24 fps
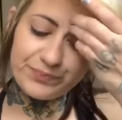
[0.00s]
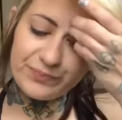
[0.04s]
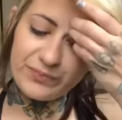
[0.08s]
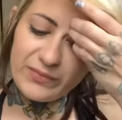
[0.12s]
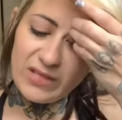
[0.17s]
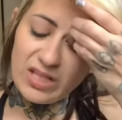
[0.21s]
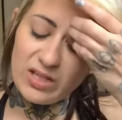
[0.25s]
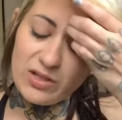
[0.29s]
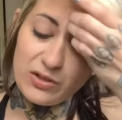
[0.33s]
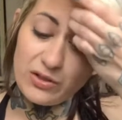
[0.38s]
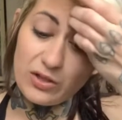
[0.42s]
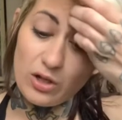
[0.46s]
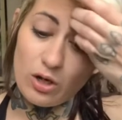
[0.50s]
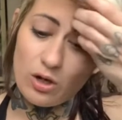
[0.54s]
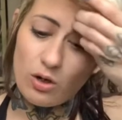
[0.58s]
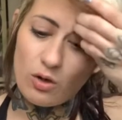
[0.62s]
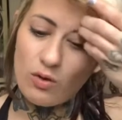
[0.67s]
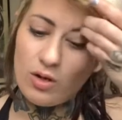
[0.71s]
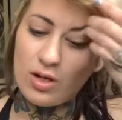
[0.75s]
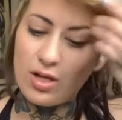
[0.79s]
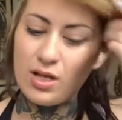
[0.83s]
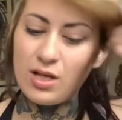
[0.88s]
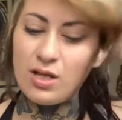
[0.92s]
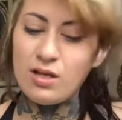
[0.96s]
So
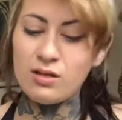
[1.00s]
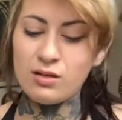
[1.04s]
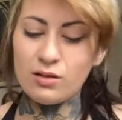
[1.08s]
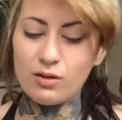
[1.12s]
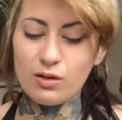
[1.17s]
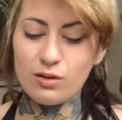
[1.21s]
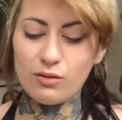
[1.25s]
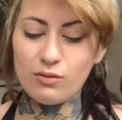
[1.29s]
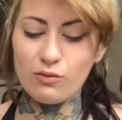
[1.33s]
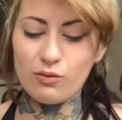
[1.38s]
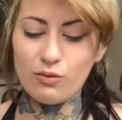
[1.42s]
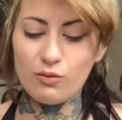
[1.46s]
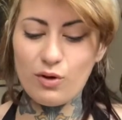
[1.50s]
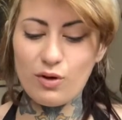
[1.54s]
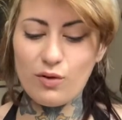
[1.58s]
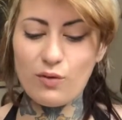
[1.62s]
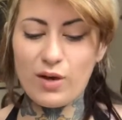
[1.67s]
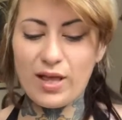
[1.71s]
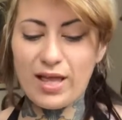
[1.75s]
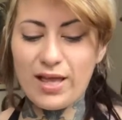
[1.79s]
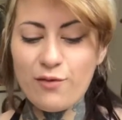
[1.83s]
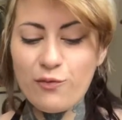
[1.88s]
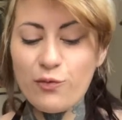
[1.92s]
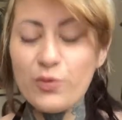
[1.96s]

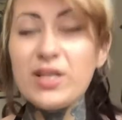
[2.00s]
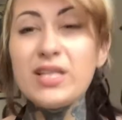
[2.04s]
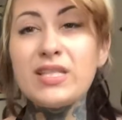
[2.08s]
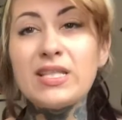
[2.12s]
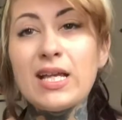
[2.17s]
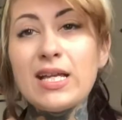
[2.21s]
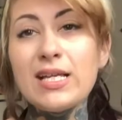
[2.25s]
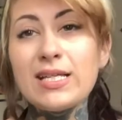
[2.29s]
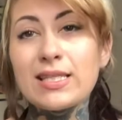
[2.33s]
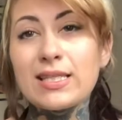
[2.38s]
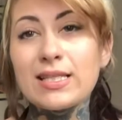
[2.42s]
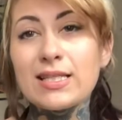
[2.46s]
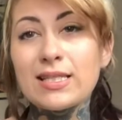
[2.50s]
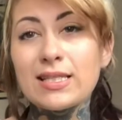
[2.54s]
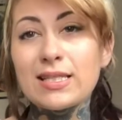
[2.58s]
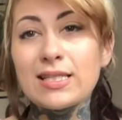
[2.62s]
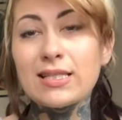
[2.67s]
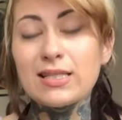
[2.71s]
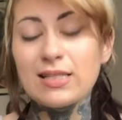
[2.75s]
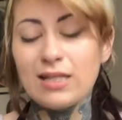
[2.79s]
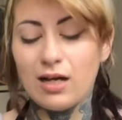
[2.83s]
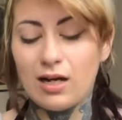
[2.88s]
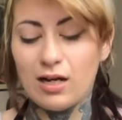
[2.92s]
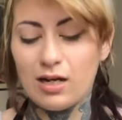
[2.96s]
if we take this,
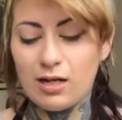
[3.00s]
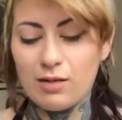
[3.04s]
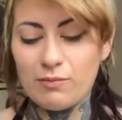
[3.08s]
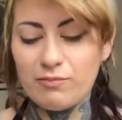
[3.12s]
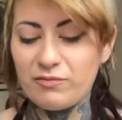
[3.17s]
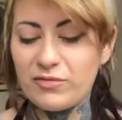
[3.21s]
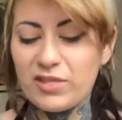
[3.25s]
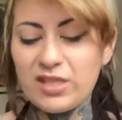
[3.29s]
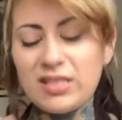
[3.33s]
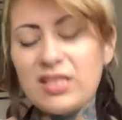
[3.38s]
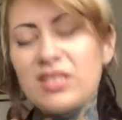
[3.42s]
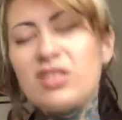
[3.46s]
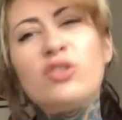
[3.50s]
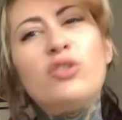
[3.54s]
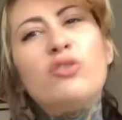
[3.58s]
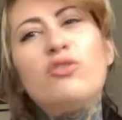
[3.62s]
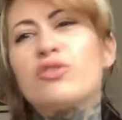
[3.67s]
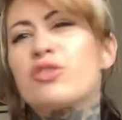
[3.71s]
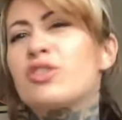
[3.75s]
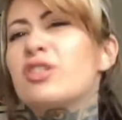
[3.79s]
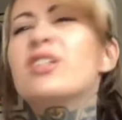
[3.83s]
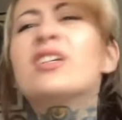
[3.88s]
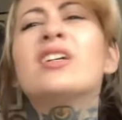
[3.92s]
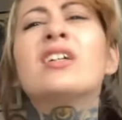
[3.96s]
this is
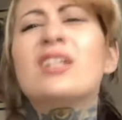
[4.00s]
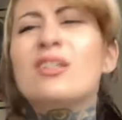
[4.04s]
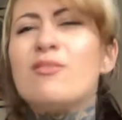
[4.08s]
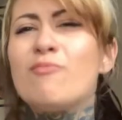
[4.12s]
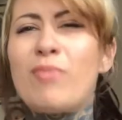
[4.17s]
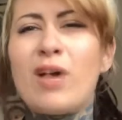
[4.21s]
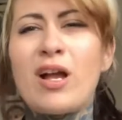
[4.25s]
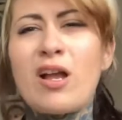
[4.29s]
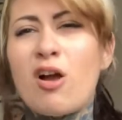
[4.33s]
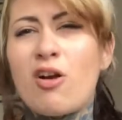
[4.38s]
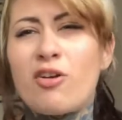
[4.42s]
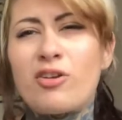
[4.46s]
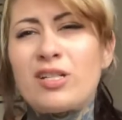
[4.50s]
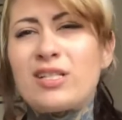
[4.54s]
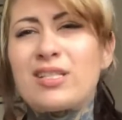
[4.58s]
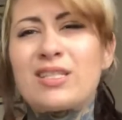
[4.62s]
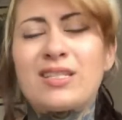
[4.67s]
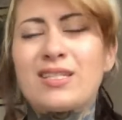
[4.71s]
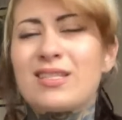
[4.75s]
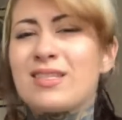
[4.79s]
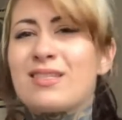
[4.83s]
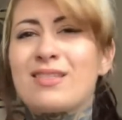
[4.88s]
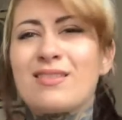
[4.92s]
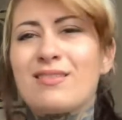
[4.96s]
used by
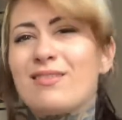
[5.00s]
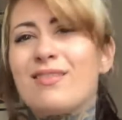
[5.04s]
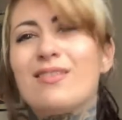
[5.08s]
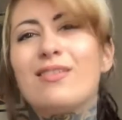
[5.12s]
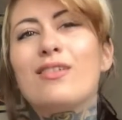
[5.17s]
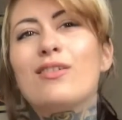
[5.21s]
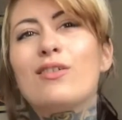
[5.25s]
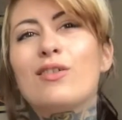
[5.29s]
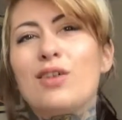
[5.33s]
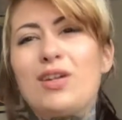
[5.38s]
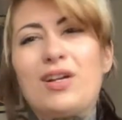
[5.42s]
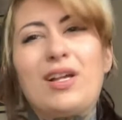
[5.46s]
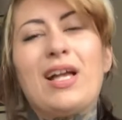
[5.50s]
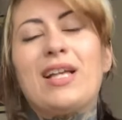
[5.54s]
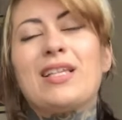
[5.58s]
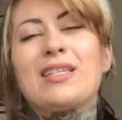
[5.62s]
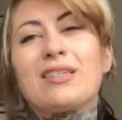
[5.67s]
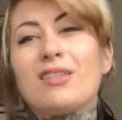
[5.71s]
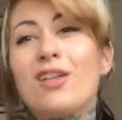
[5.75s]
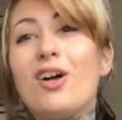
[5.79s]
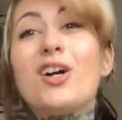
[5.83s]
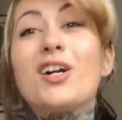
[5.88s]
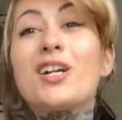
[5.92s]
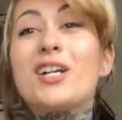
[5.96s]
artists as
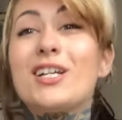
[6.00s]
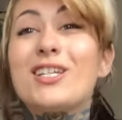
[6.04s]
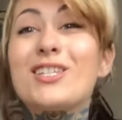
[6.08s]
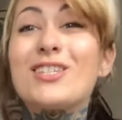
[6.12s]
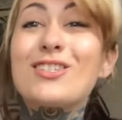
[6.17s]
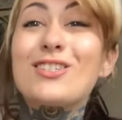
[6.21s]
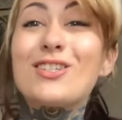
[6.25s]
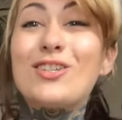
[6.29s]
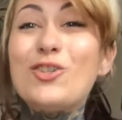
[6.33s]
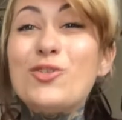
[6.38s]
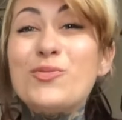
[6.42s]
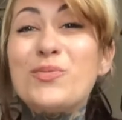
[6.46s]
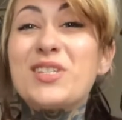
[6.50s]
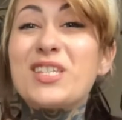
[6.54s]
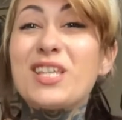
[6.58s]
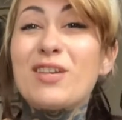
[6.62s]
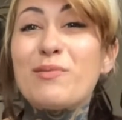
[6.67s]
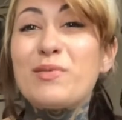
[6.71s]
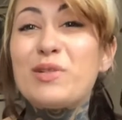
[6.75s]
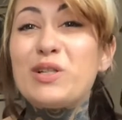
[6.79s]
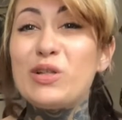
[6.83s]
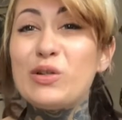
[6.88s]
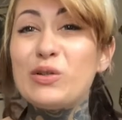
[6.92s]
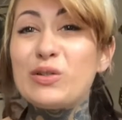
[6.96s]
long as humans have
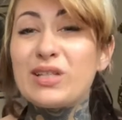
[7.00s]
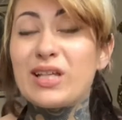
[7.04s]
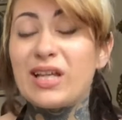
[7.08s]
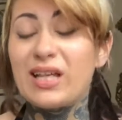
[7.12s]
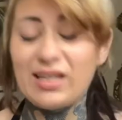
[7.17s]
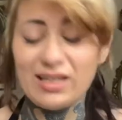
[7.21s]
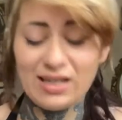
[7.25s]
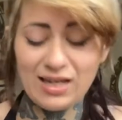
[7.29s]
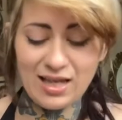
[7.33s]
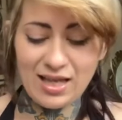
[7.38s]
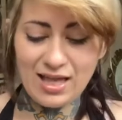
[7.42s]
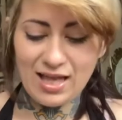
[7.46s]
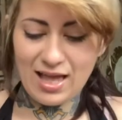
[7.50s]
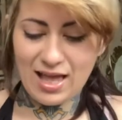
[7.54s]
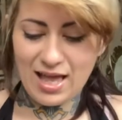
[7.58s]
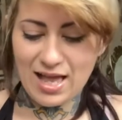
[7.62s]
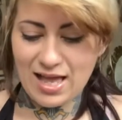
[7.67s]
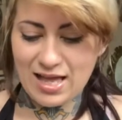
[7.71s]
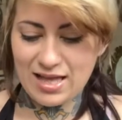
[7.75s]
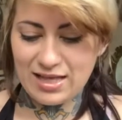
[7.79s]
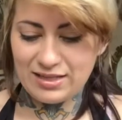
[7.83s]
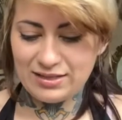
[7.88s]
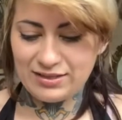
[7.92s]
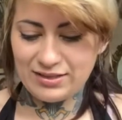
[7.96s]
been using it,
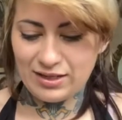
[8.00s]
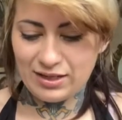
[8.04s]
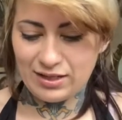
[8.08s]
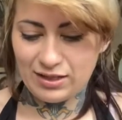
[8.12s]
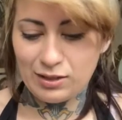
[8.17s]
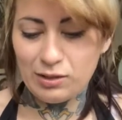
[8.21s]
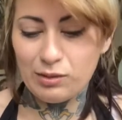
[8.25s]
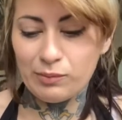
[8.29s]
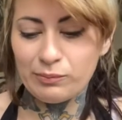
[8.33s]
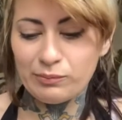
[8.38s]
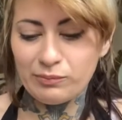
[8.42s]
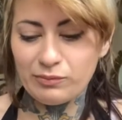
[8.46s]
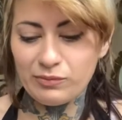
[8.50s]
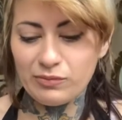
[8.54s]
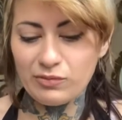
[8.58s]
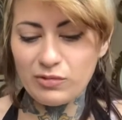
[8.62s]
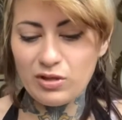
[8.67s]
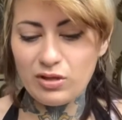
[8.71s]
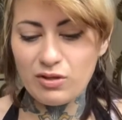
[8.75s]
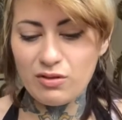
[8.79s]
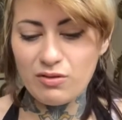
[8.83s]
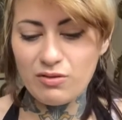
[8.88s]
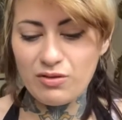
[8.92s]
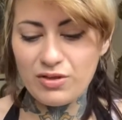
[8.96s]
and
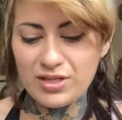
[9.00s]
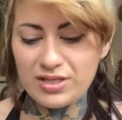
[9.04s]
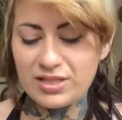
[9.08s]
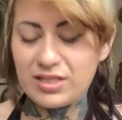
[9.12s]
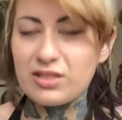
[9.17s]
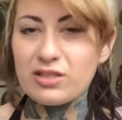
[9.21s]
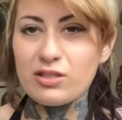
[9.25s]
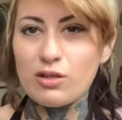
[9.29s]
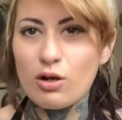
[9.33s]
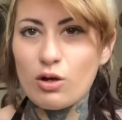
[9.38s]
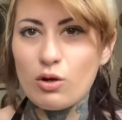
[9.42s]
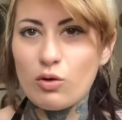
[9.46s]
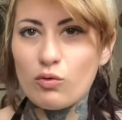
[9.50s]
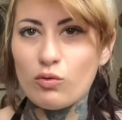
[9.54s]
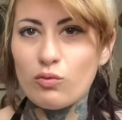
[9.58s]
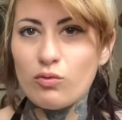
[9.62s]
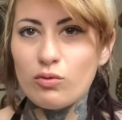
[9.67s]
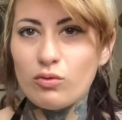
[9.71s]
this is no